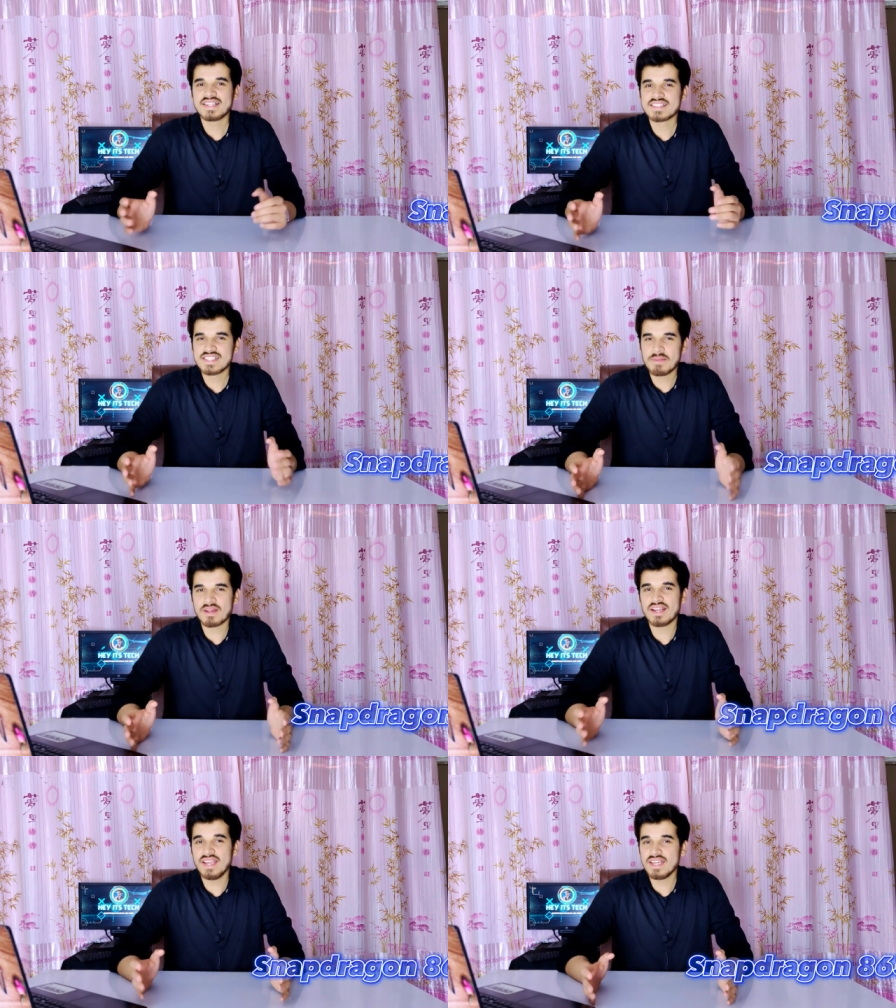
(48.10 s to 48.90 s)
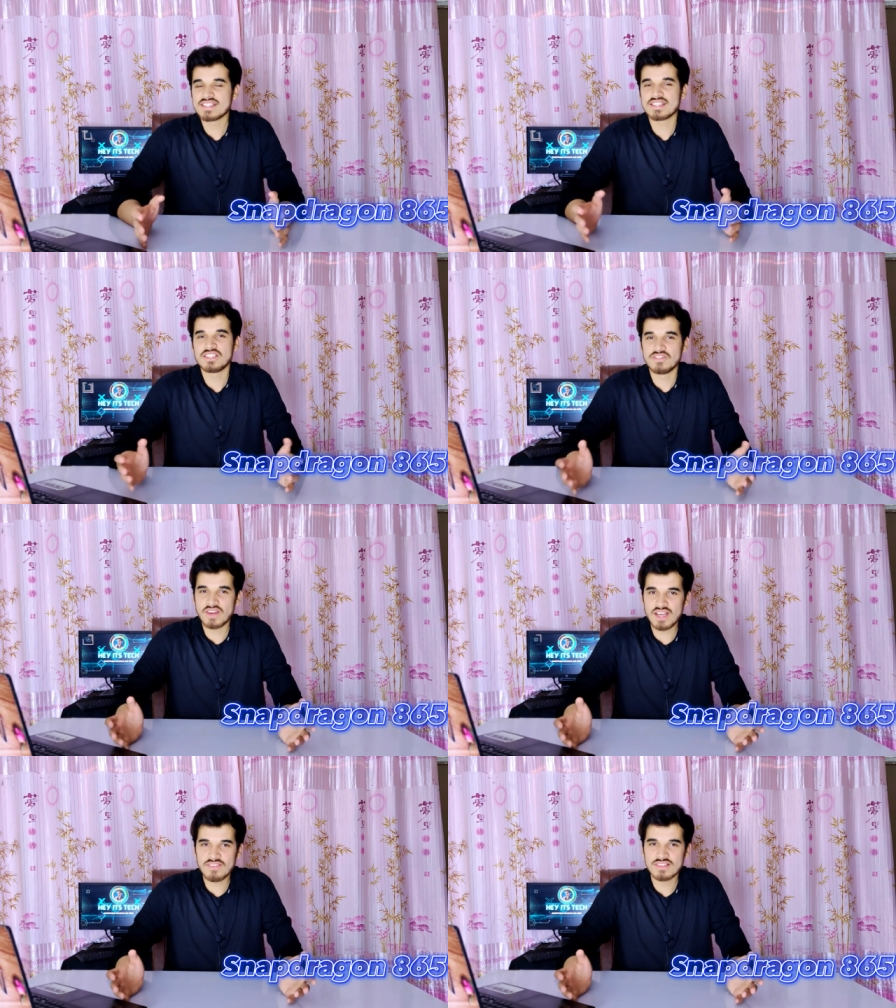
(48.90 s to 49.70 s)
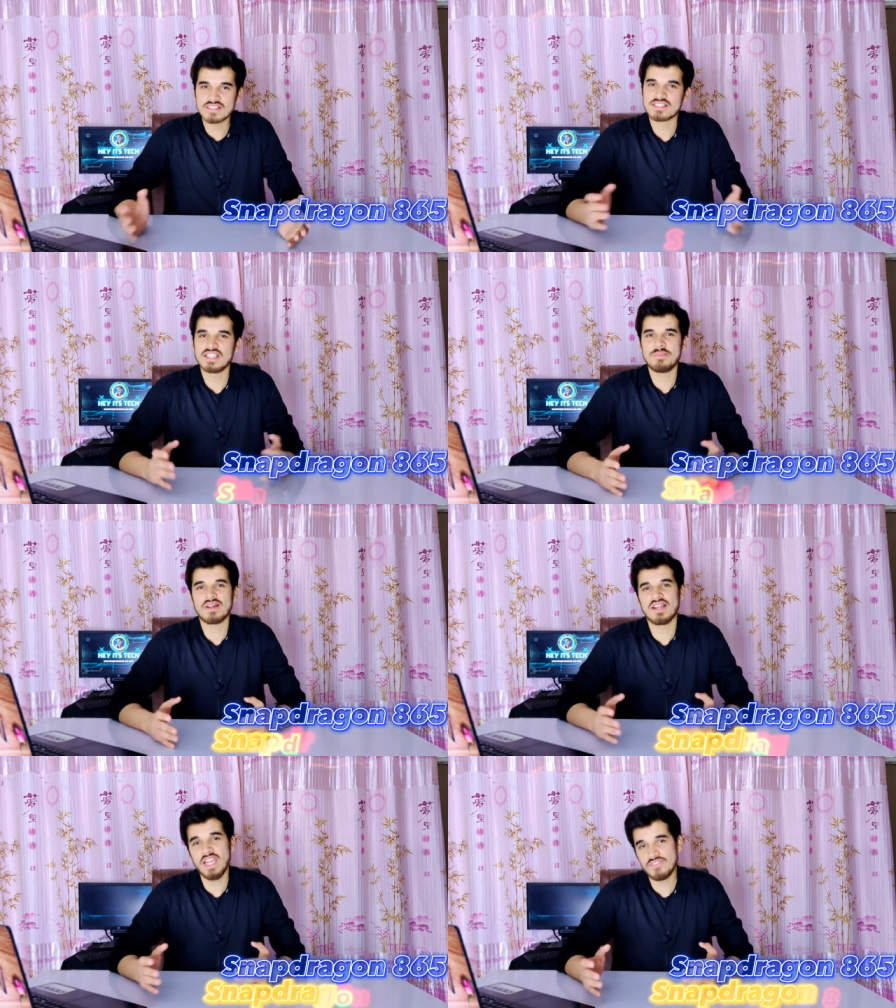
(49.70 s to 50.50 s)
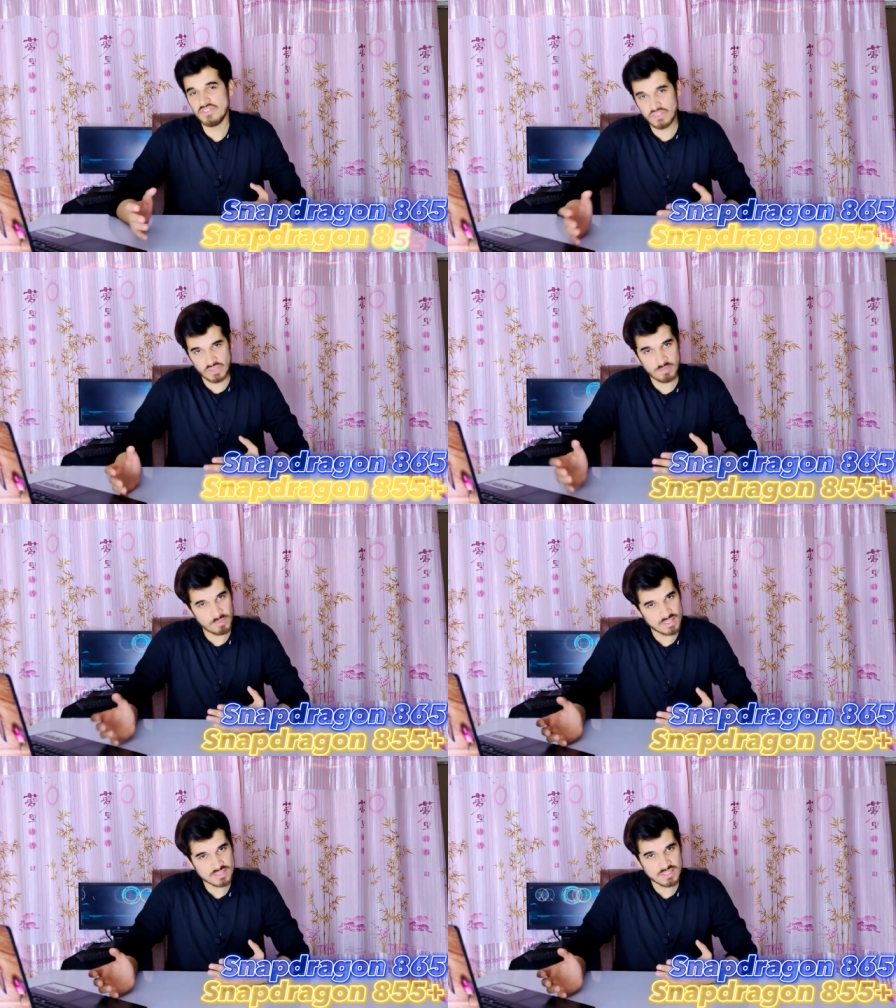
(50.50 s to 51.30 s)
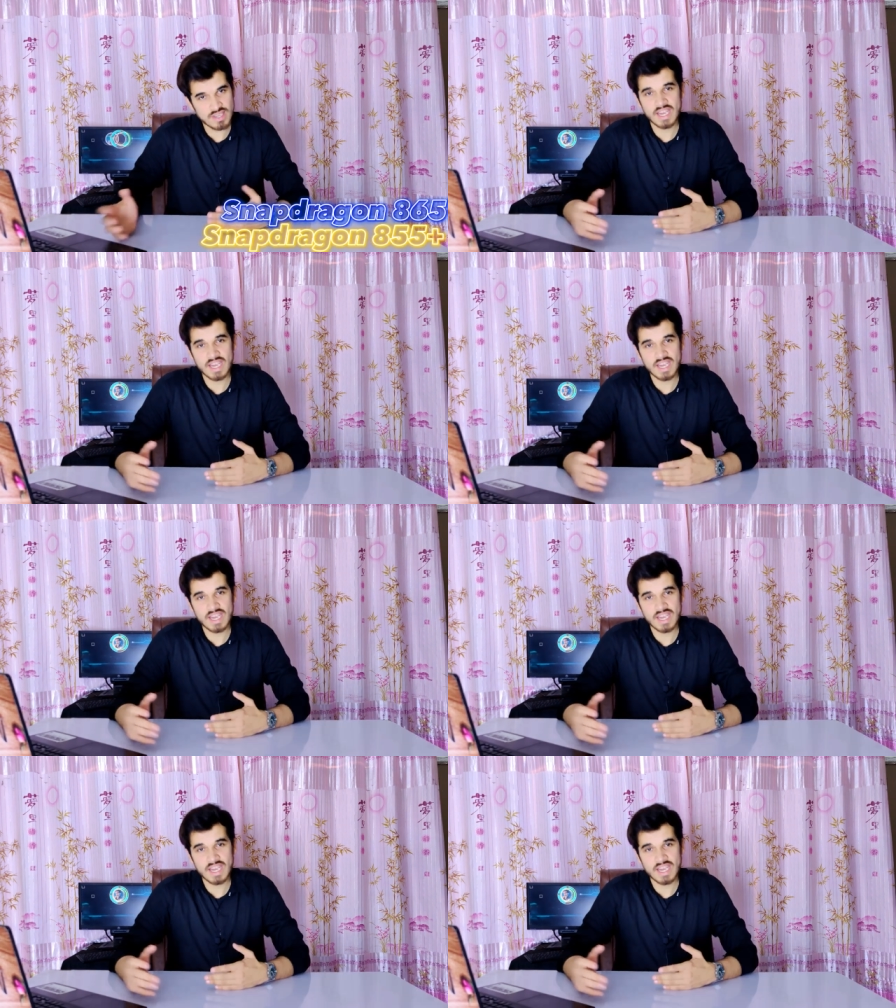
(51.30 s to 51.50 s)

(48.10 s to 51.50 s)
like the Snapdragon eight sixty-five, Snapdragon eight fifty-five Plus,